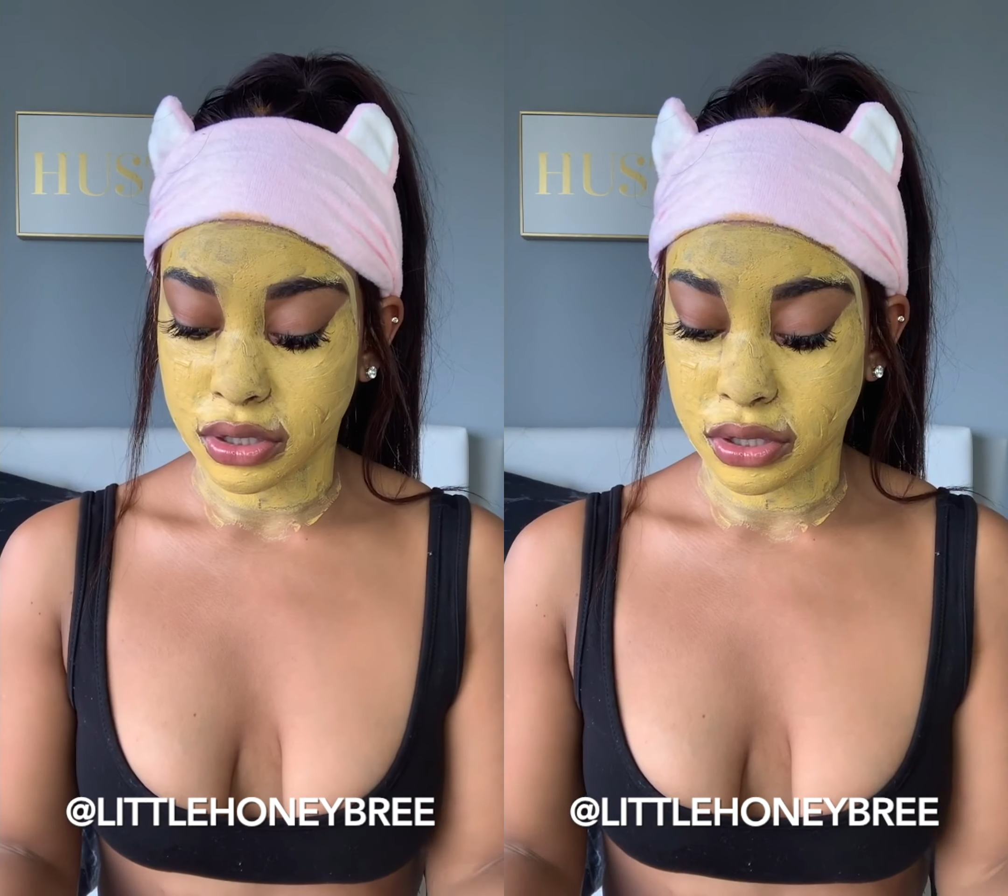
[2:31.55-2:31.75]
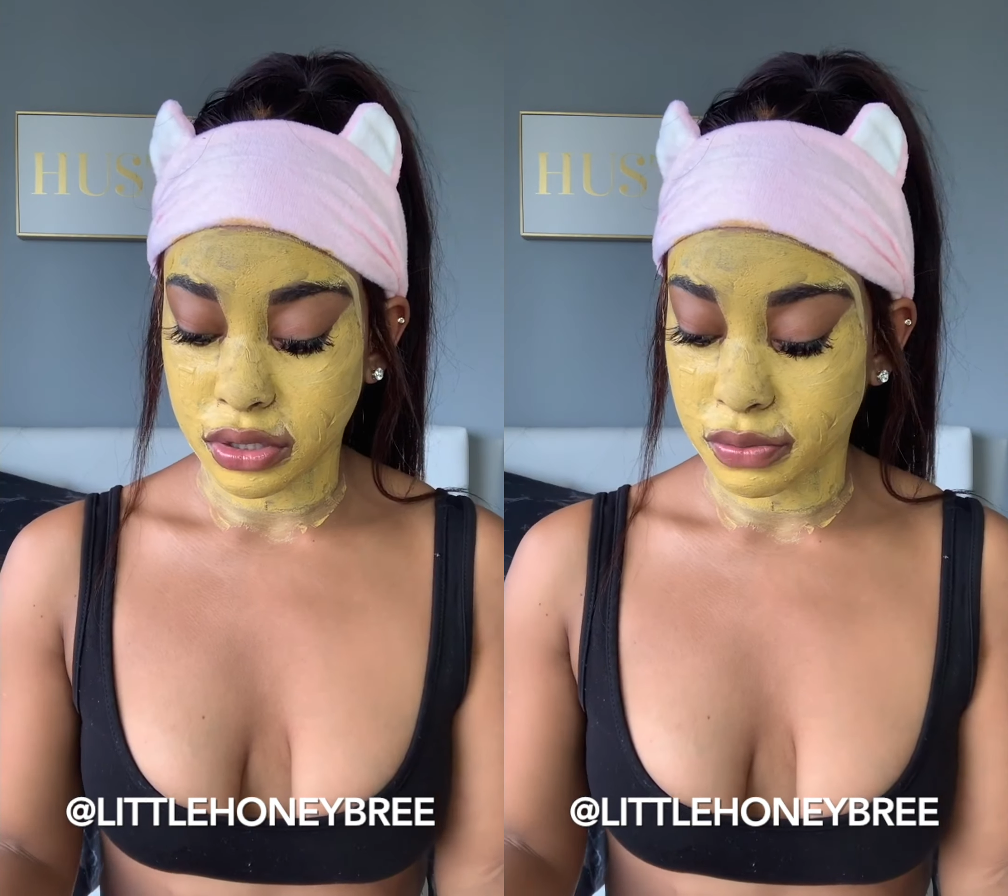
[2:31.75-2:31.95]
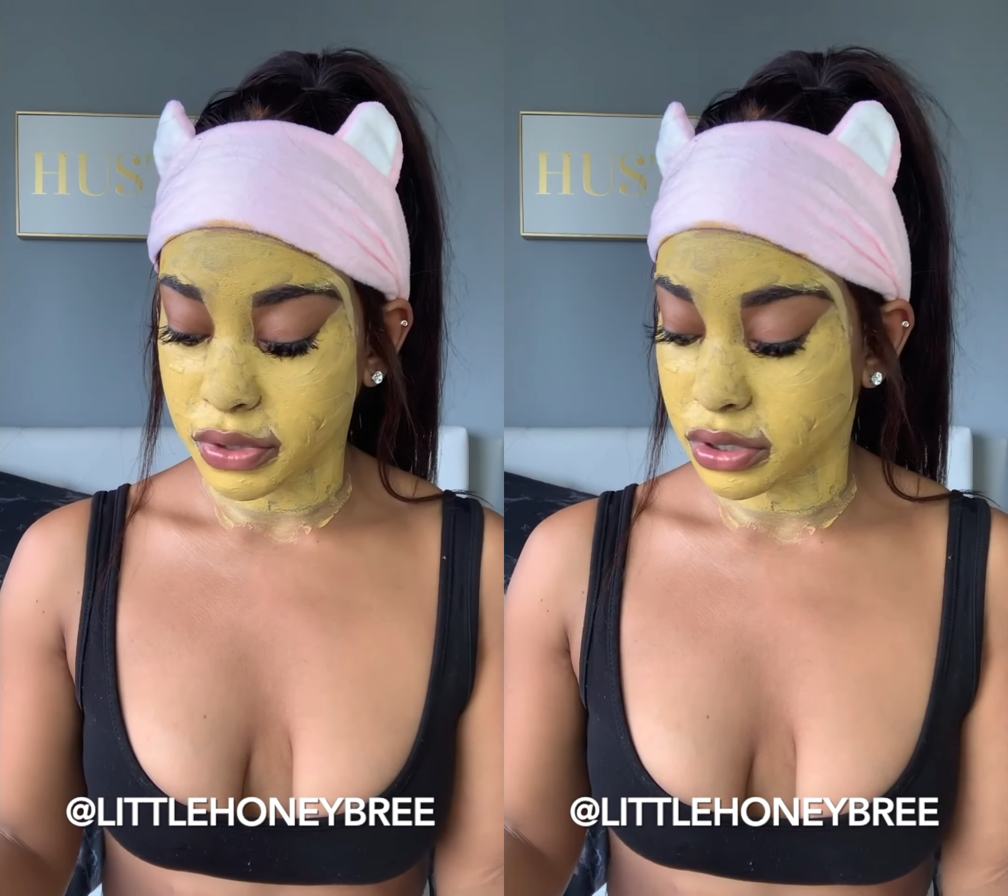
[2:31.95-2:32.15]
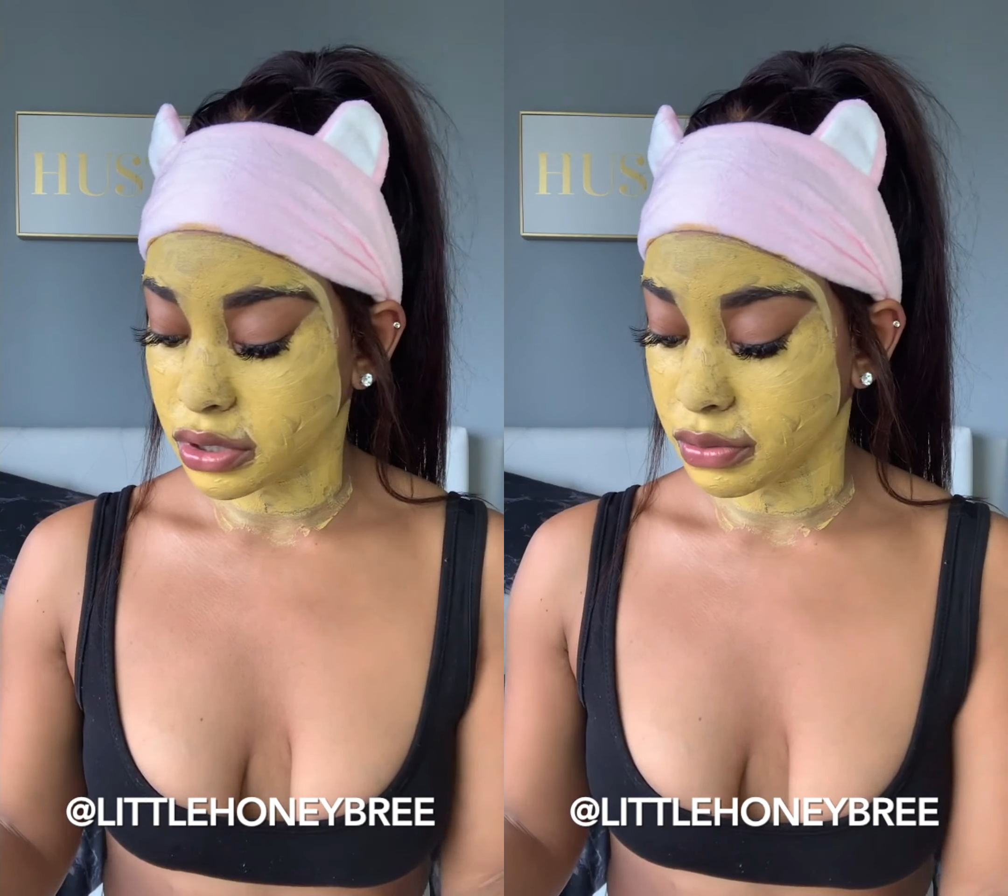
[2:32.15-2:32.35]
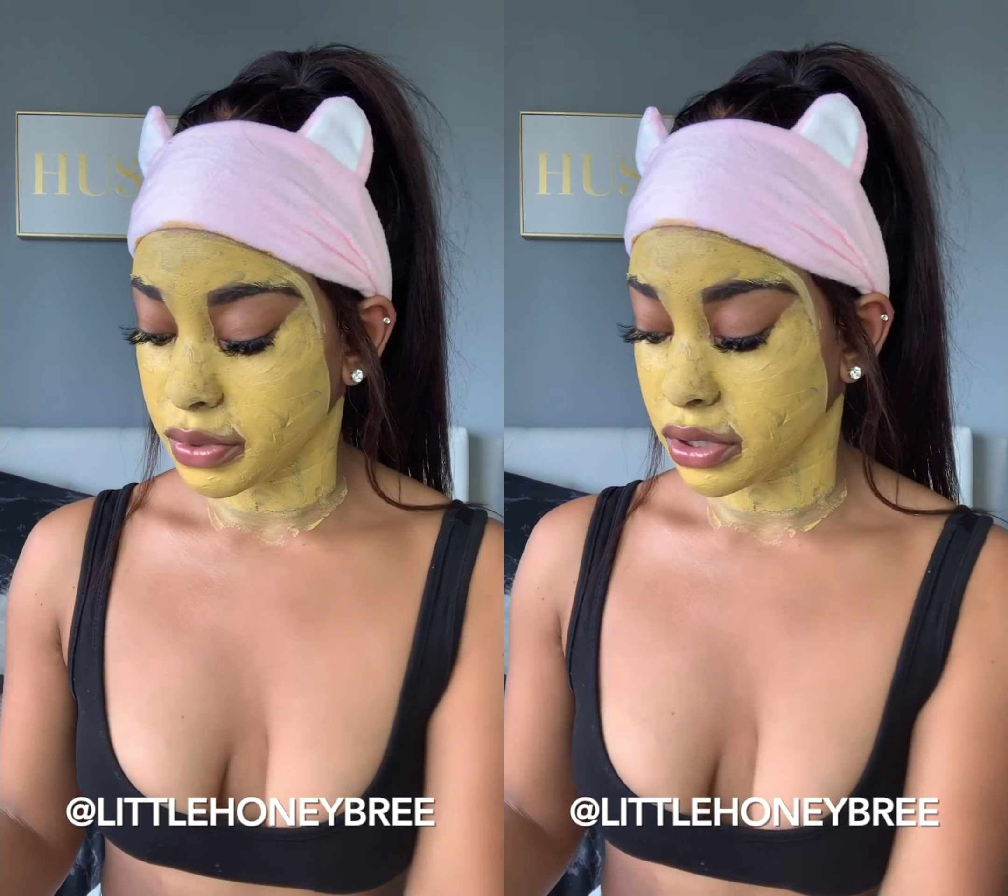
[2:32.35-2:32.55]
Super
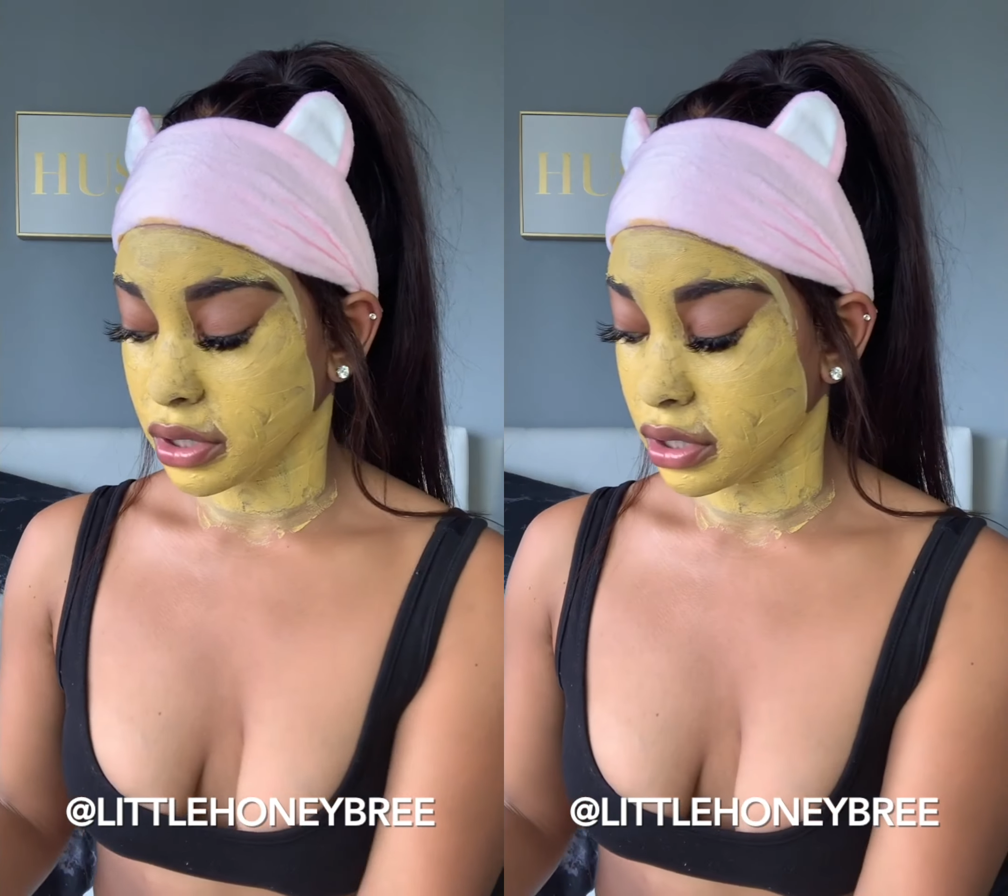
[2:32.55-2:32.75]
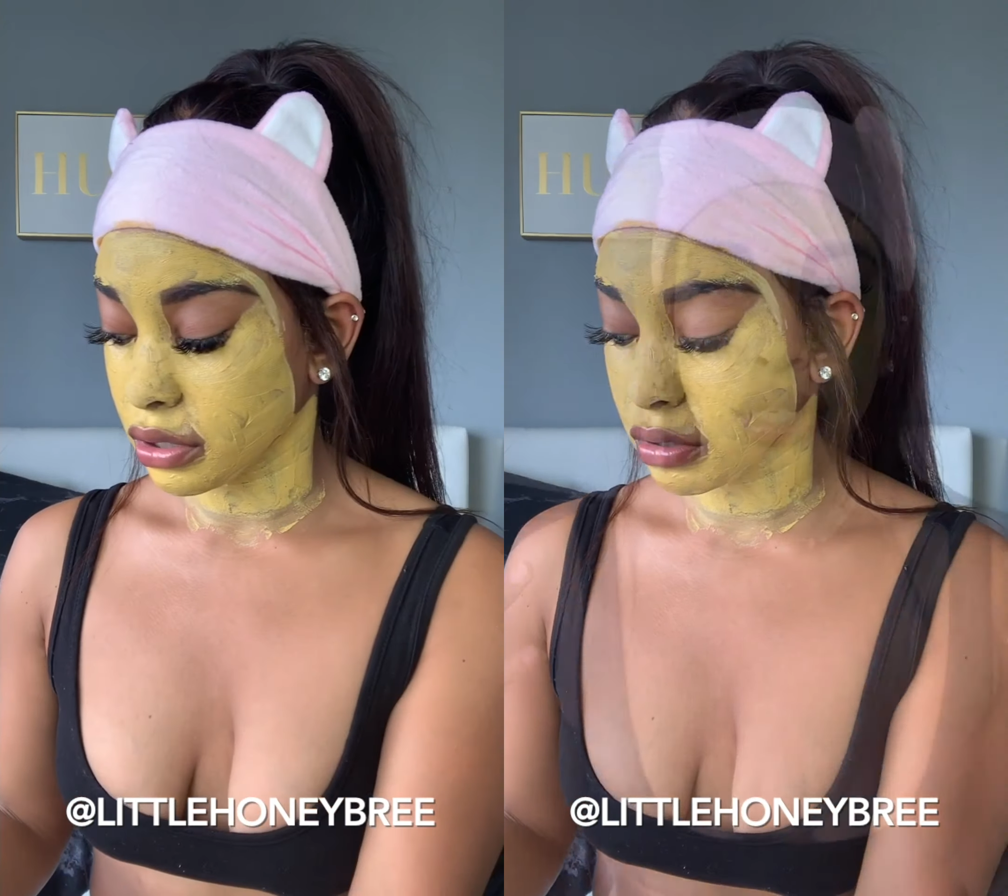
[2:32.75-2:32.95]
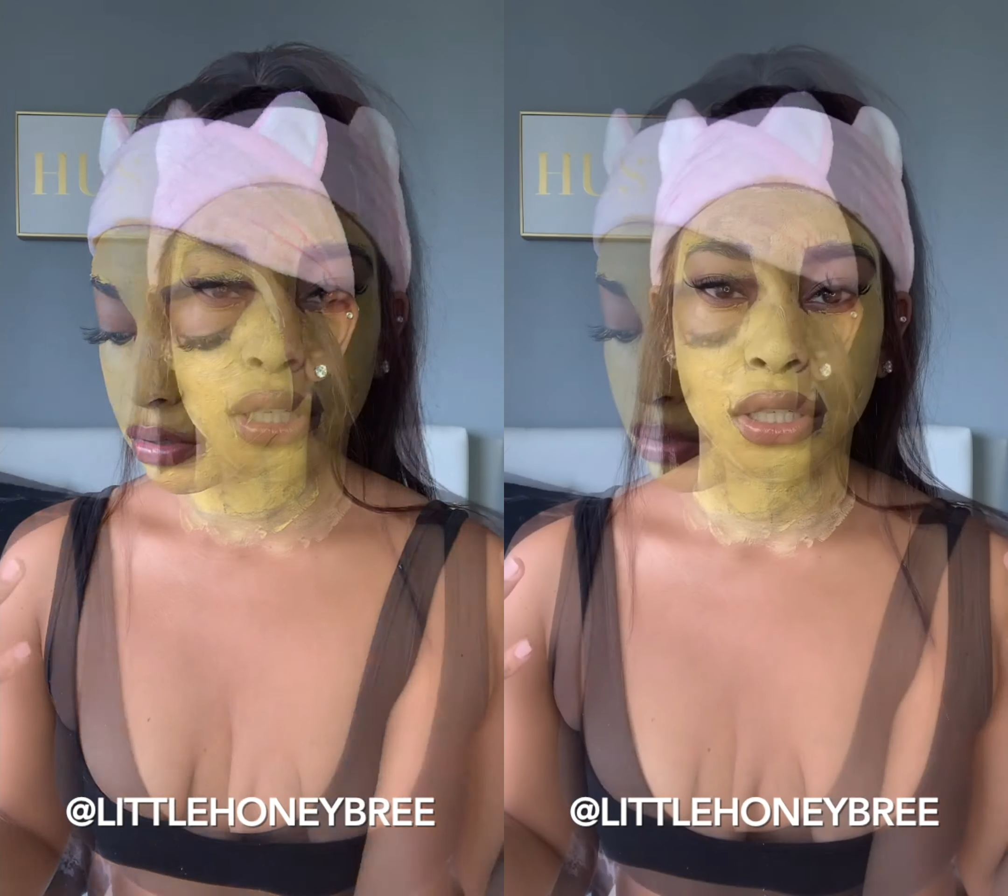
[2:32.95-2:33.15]
cute.